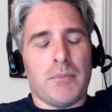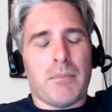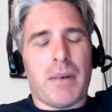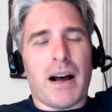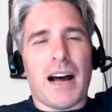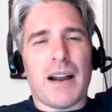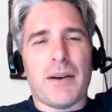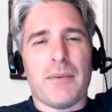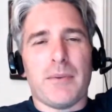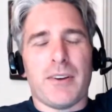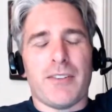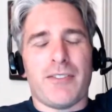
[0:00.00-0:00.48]

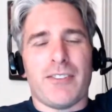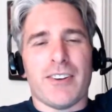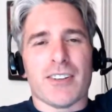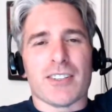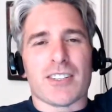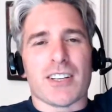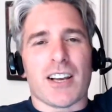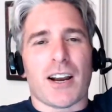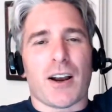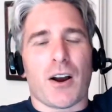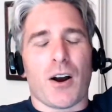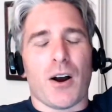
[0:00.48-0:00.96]
Part of me
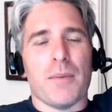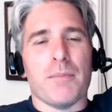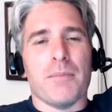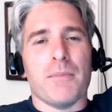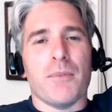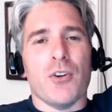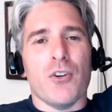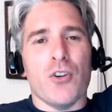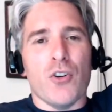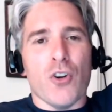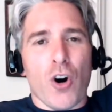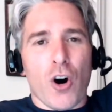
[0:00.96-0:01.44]
feels like
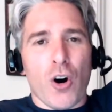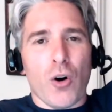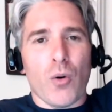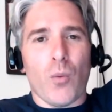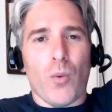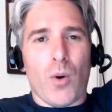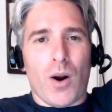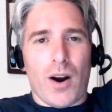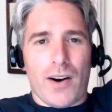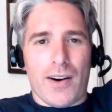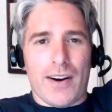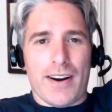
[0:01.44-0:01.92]
I'm not
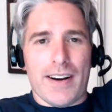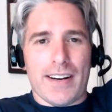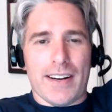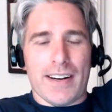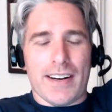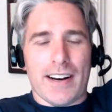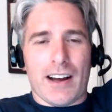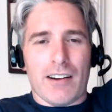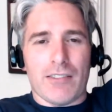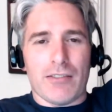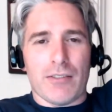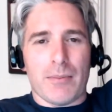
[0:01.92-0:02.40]
worried
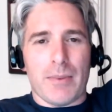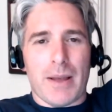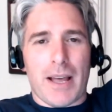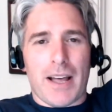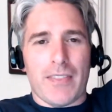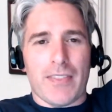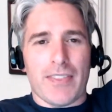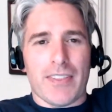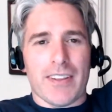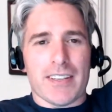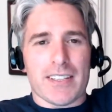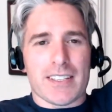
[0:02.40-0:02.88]
enough
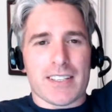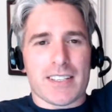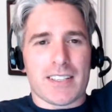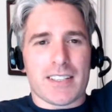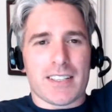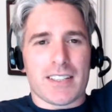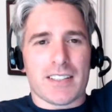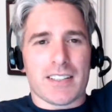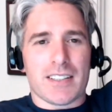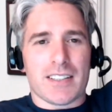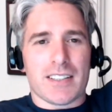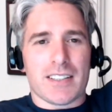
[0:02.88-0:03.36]
about this